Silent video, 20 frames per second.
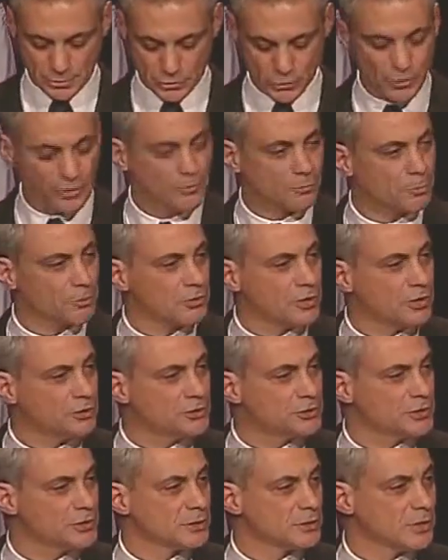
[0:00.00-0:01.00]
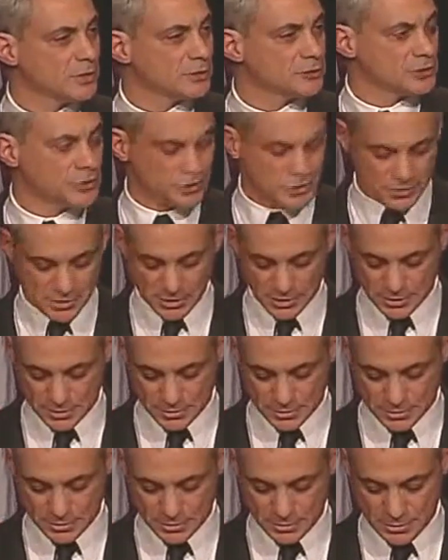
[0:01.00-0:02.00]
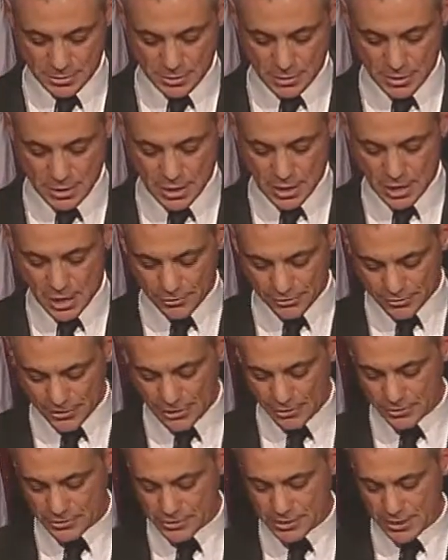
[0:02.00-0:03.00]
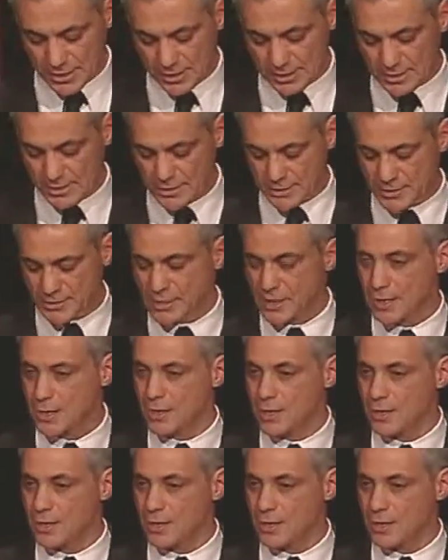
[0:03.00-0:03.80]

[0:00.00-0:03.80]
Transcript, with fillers: transportation and logistics, healthcare sciences,